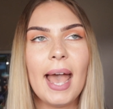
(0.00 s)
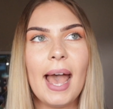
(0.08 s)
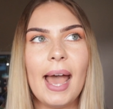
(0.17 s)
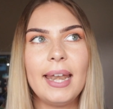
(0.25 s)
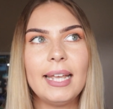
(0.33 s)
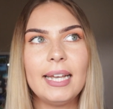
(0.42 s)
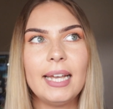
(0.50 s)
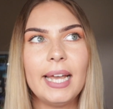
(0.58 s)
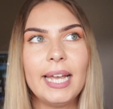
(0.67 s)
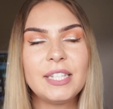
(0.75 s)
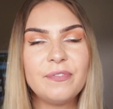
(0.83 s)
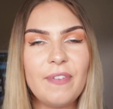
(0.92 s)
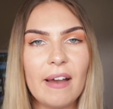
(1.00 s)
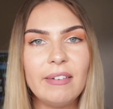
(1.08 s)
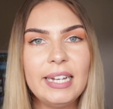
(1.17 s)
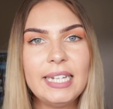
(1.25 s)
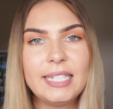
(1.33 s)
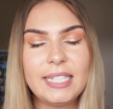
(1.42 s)
and it's
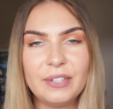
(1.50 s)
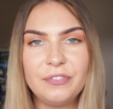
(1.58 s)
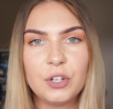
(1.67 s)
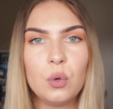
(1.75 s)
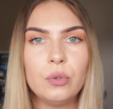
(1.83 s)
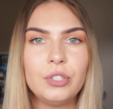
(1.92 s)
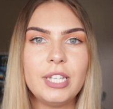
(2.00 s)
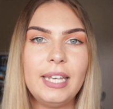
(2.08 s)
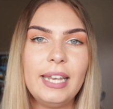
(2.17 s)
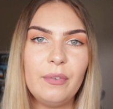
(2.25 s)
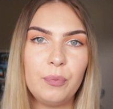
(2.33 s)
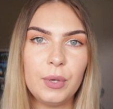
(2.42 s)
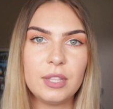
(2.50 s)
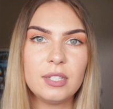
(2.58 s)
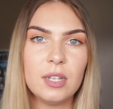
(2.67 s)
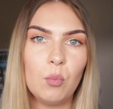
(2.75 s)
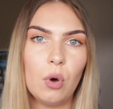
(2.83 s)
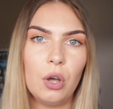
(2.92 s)
very difficult to live with
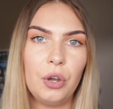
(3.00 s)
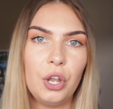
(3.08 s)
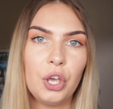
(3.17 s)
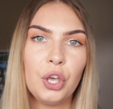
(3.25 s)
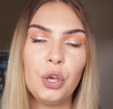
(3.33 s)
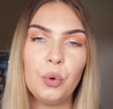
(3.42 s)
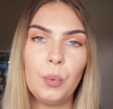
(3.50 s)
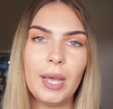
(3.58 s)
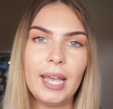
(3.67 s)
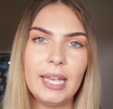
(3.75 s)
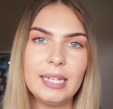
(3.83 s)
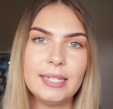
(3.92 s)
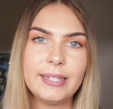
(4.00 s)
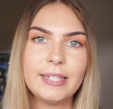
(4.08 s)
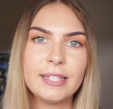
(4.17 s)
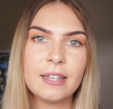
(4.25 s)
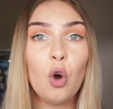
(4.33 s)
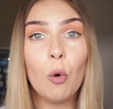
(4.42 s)
someone who is
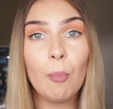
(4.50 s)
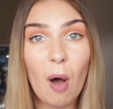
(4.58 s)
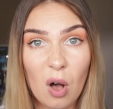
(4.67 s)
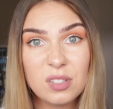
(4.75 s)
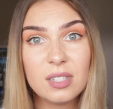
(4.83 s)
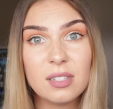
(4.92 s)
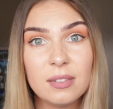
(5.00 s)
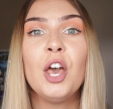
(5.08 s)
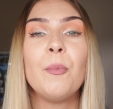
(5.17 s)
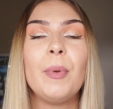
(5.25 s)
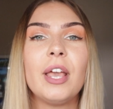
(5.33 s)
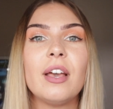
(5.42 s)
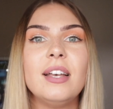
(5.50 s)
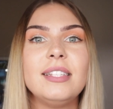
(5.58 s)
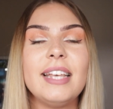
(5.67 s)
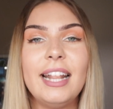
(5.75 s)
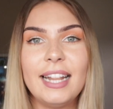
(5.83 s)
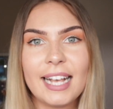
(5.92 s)
your boss, because
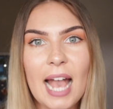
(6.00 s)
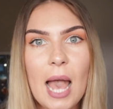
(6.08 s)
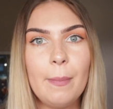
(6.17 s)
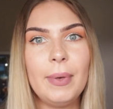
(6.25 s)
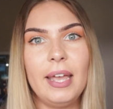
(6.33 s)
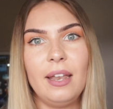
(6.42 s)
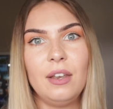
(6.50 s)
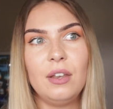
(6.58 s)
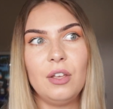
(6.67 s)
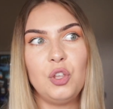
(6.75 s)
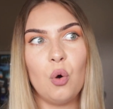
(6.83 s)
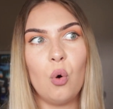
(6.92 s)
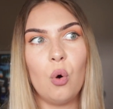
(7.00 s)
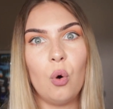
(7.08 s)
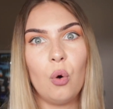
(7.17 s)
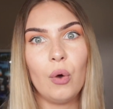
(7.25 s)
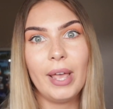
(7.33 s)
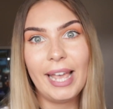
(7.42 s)
in the cabin
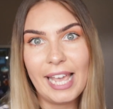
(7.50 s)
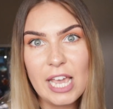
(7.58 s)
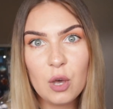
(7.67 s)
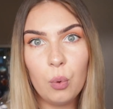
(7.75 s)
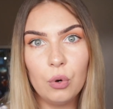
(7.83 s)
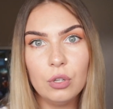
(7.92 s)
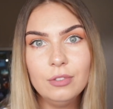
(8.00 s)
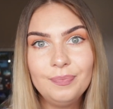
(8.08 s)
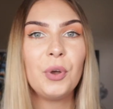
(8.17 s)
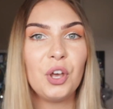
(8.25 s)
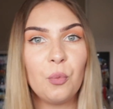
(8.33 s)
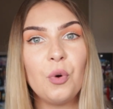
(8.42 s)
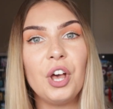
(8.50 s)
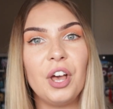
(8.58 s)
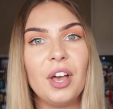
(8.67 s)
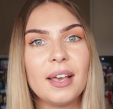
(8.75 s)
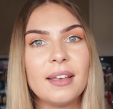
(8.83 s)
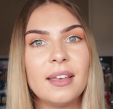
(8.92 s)
you're equal, but at
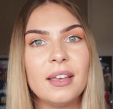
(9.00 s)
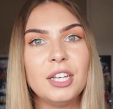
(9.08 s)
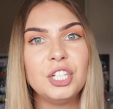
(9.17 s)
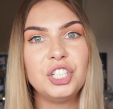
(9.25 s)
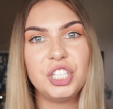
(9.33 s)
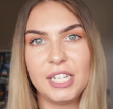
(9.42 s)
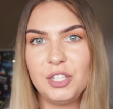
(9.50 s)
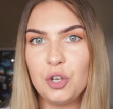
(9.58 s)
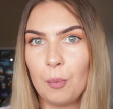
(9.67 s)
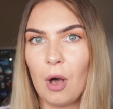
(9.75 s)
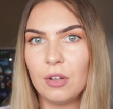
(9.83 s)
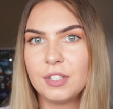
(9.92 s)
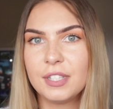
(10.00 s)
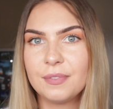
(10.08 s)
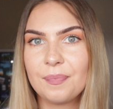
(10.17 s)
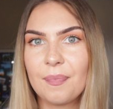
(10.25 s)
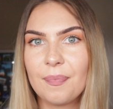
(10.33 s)
work she's your boss.